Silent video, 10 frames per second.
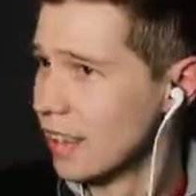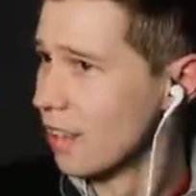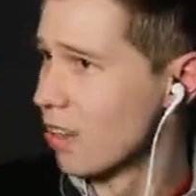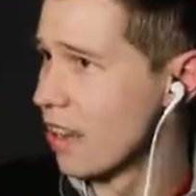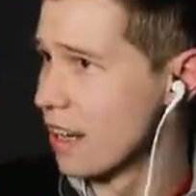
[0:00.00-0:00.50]

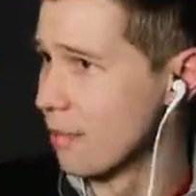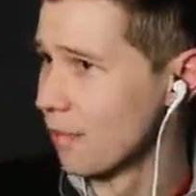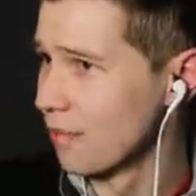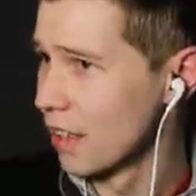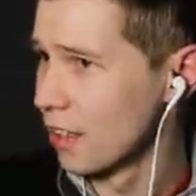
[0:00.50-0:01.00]
Right.
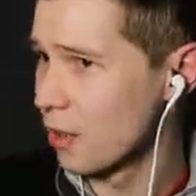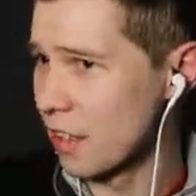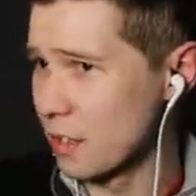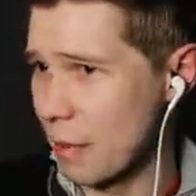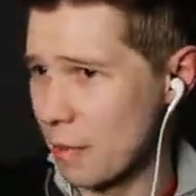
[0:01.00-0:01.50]
So
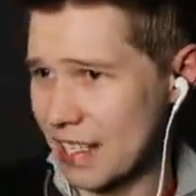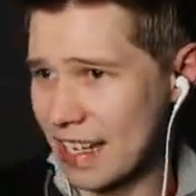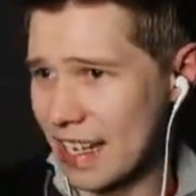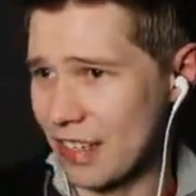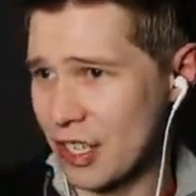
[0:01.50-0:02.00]
what's the people saying
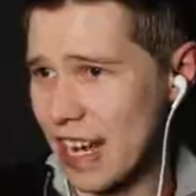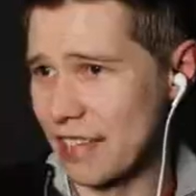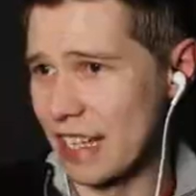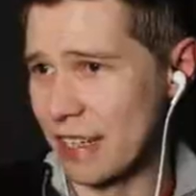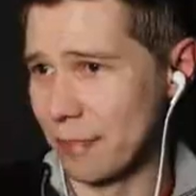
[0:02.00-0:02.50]
in the chat then?